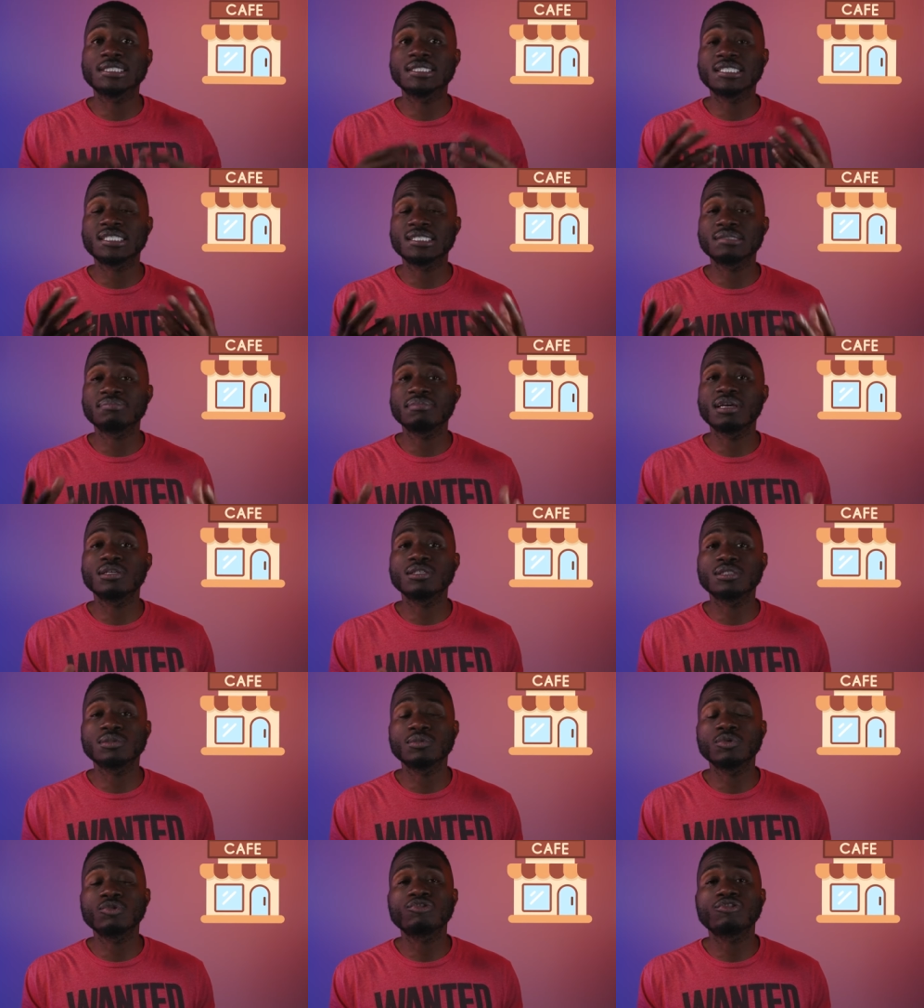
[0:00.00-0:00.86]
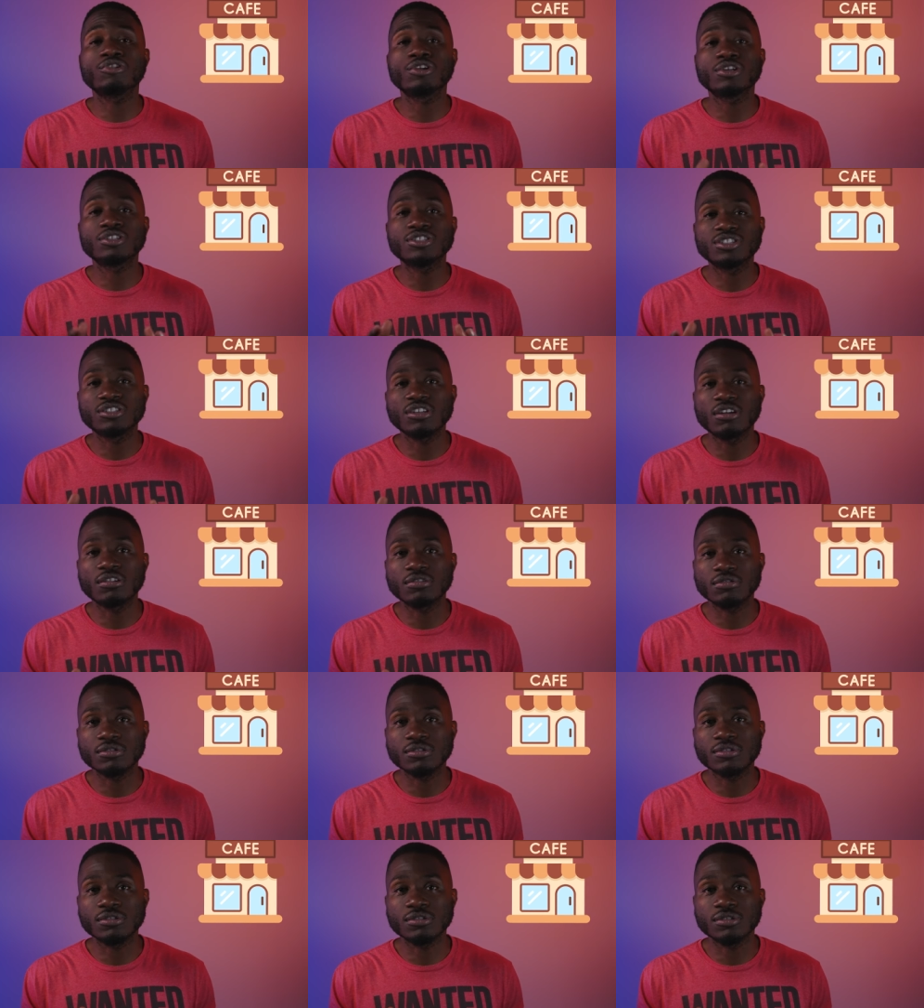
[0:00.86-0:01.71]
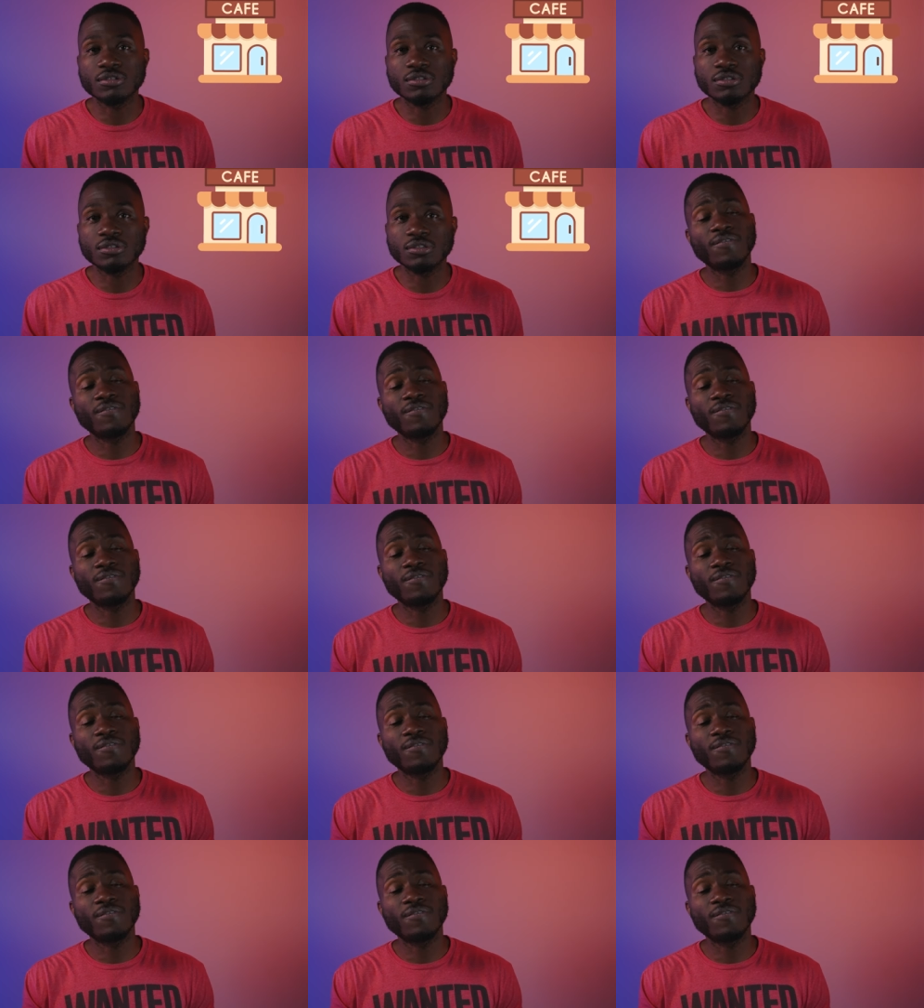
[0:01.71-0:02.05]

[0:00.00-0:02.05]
to smell some croissants.